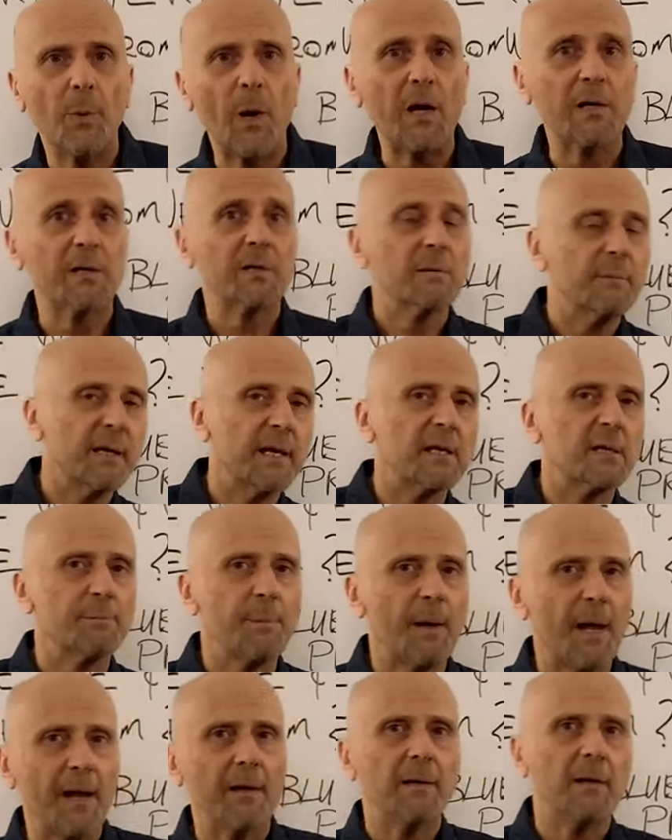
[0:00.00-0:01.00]
possibly
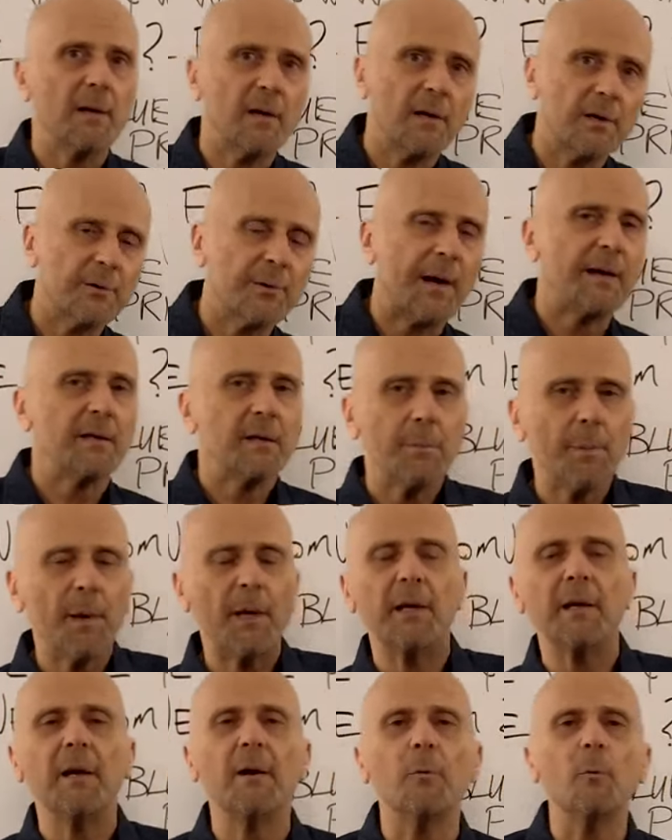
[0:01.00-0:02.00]
expand and contract
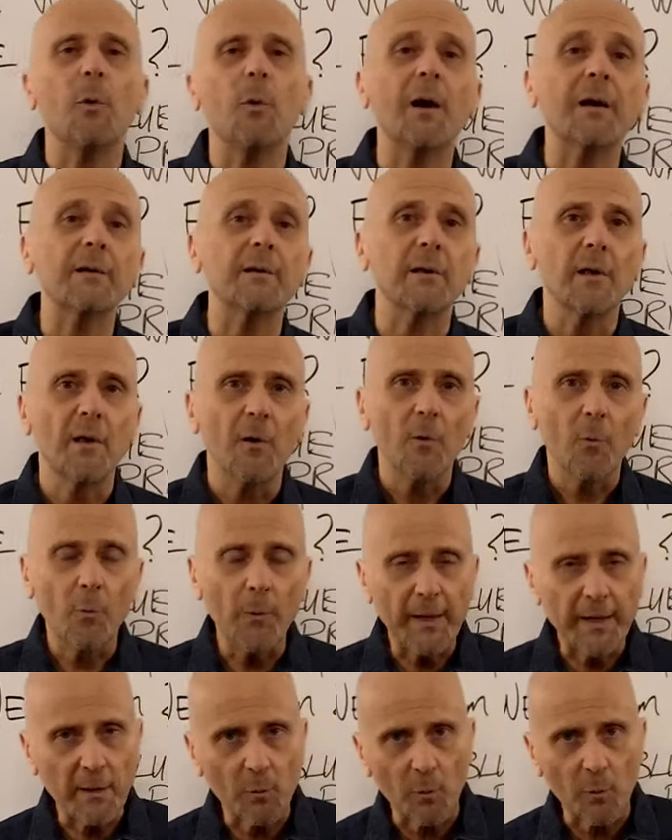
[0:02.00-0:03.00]
depending on what
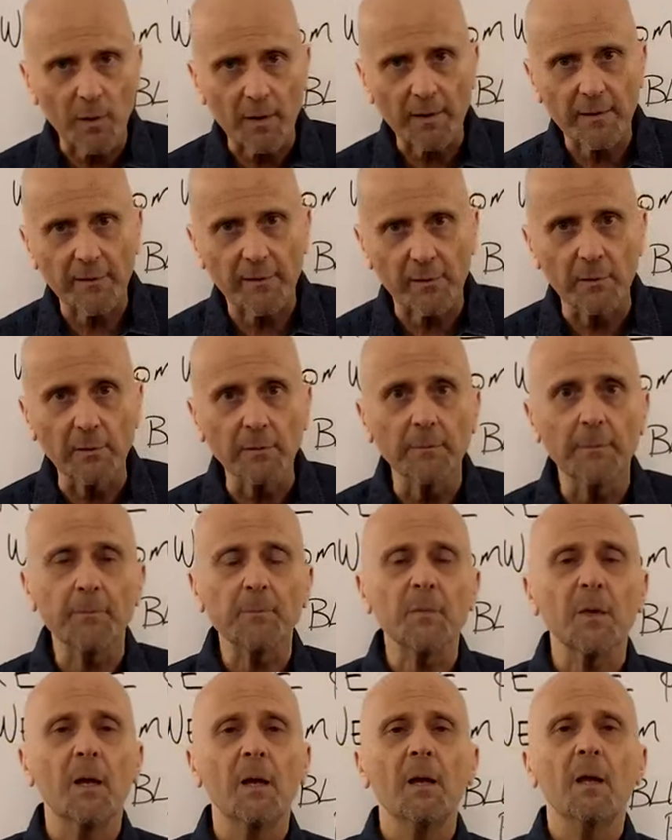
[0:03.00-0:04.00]
we can work through
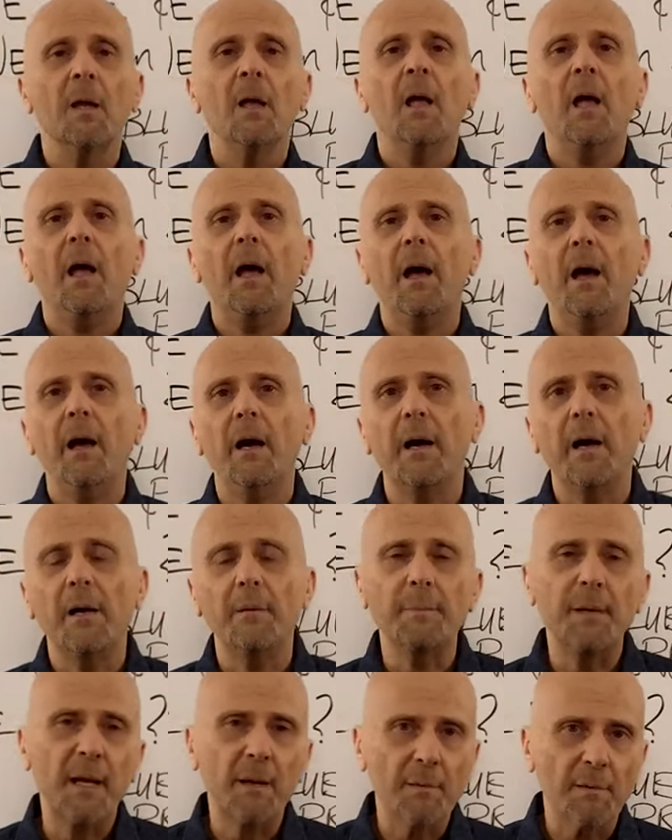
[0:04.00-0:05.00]
uh,
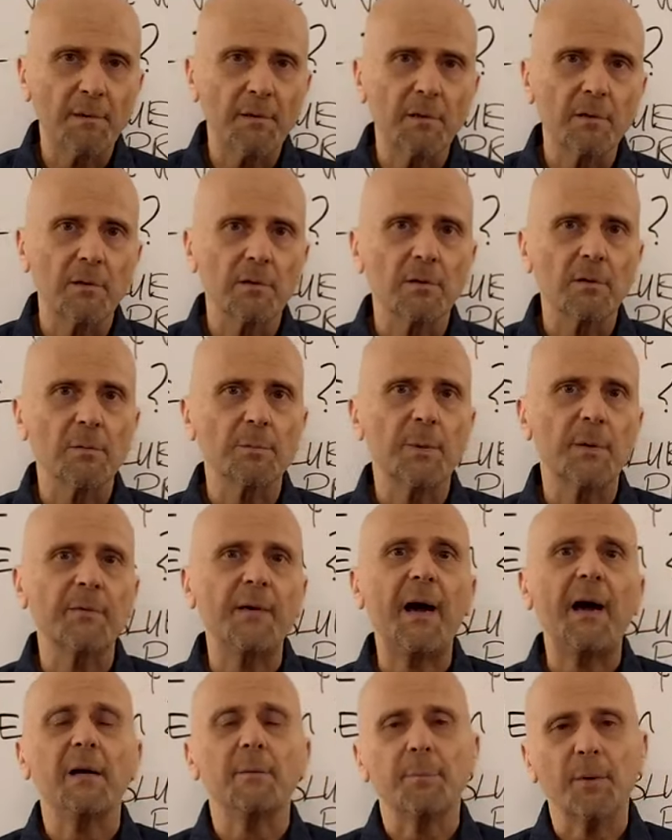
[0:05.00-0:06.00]
and be able to, to
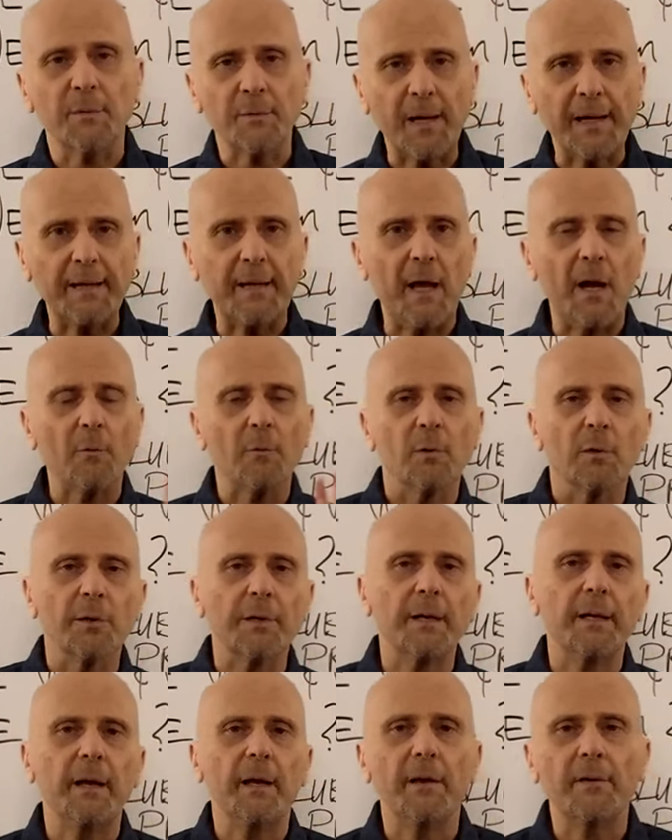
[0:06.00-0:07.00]
provide. But right now we're
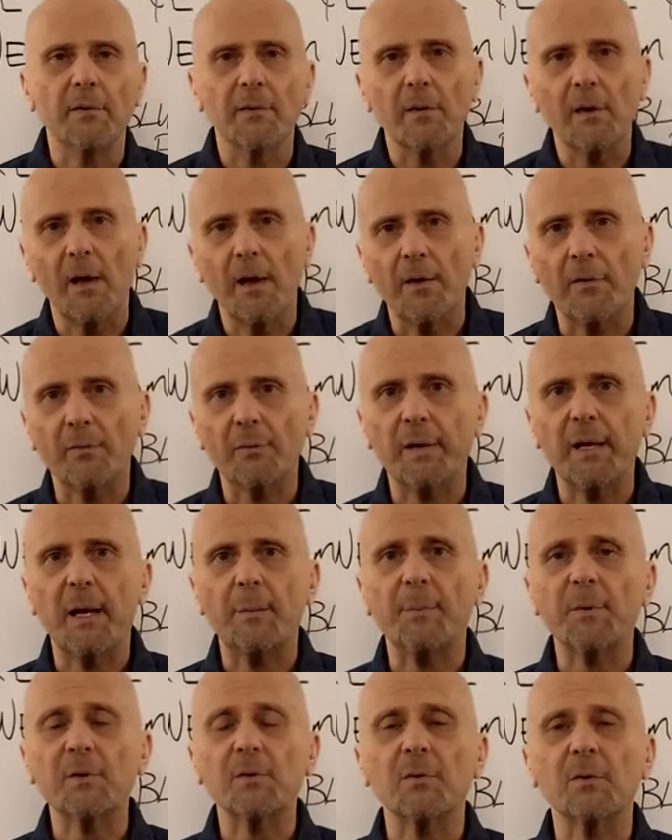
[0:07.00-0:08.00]
looking at uh, three
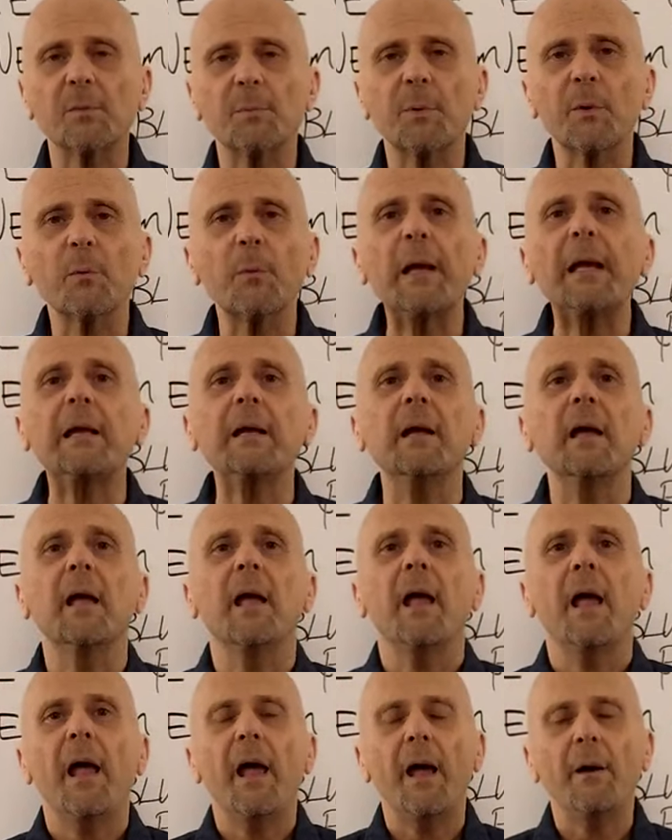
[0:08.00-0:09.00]
episodes per week
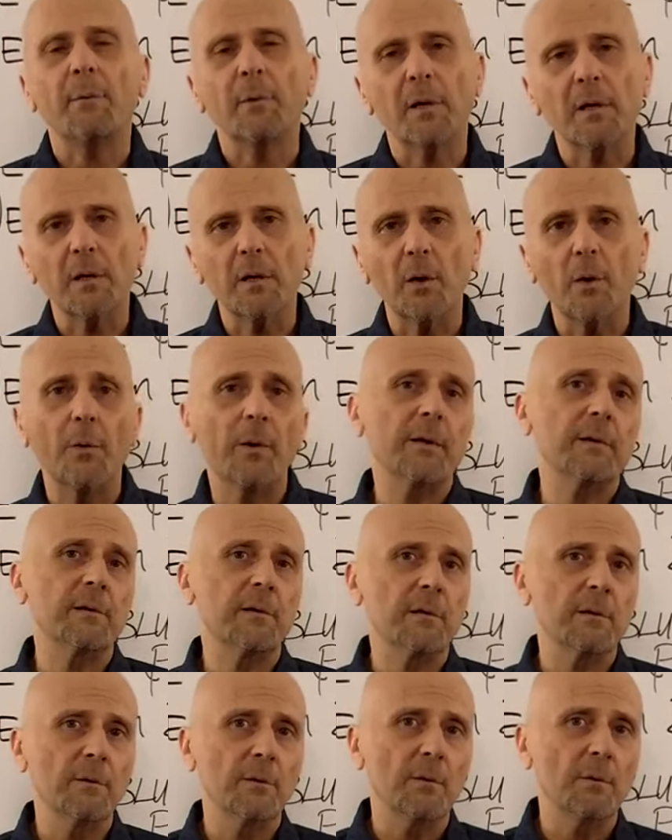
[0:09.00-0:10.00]
and we're going to go
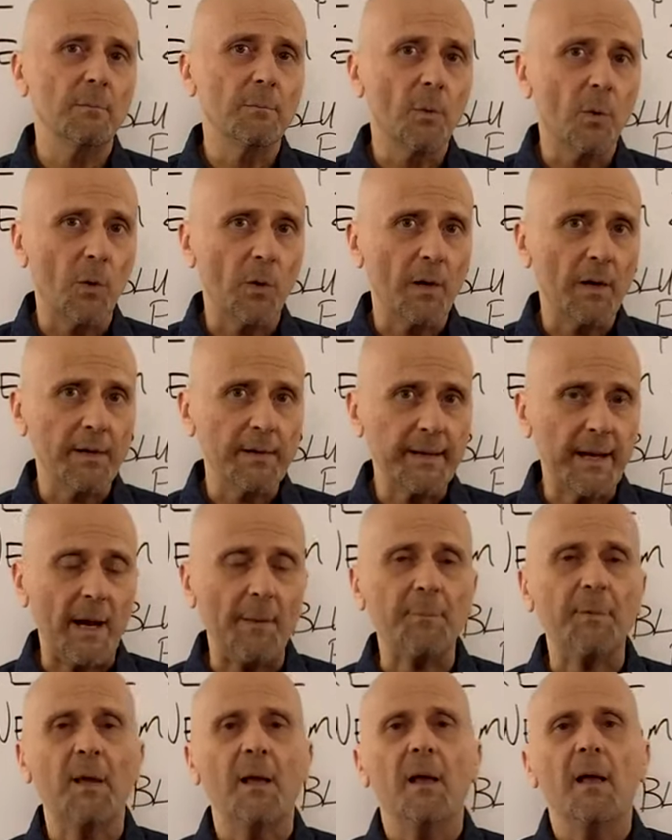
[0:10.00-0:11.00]
into more
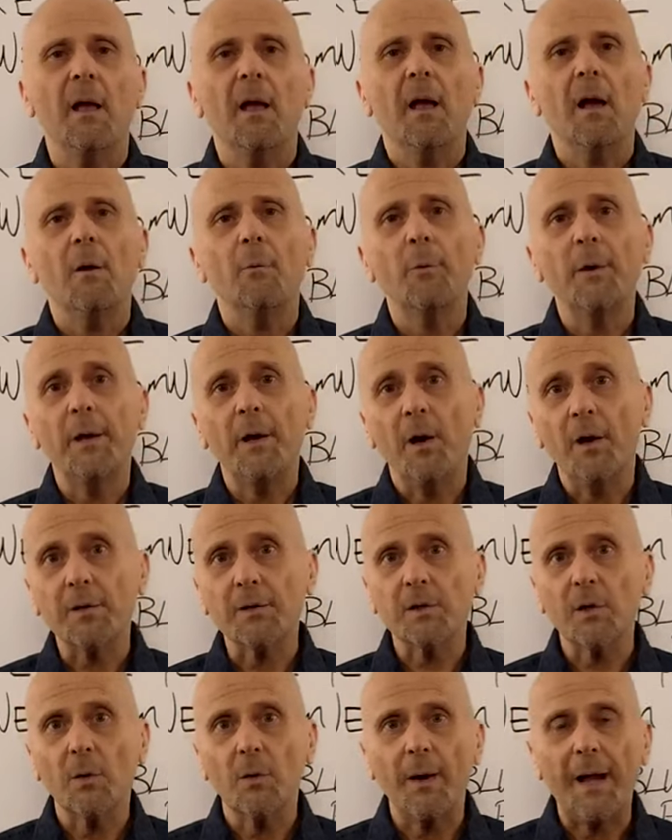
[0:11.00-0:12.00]
depth. We
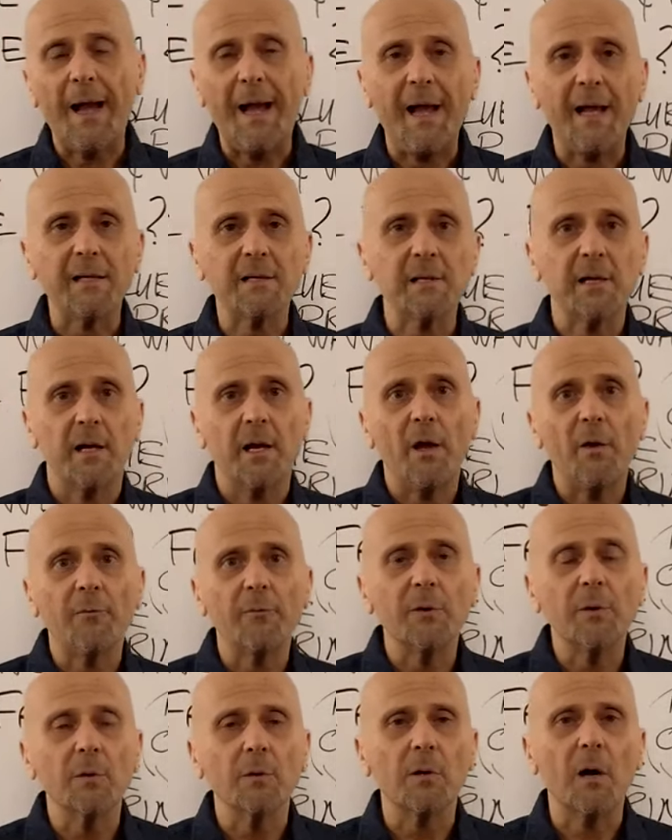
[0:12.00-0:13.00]
also ask
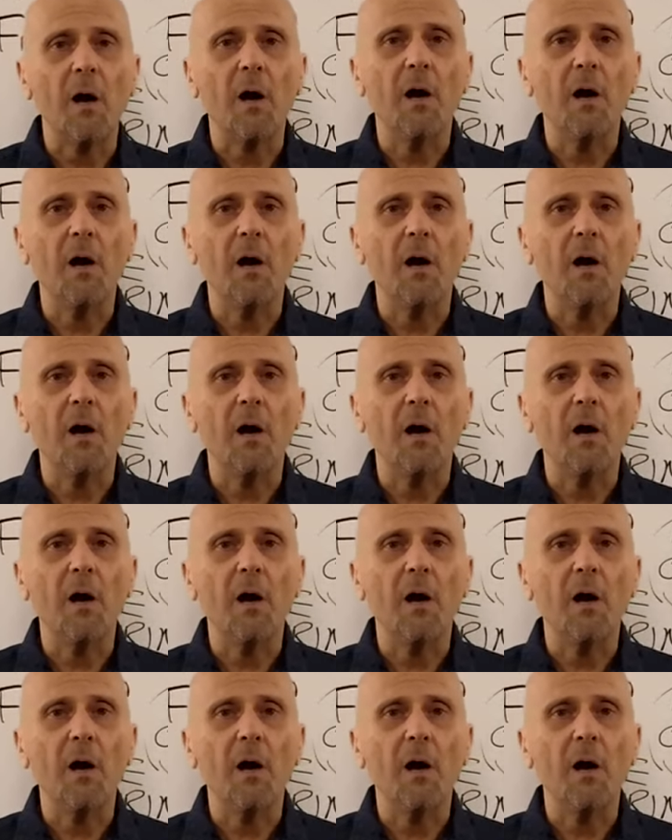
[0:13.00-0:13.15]
if you're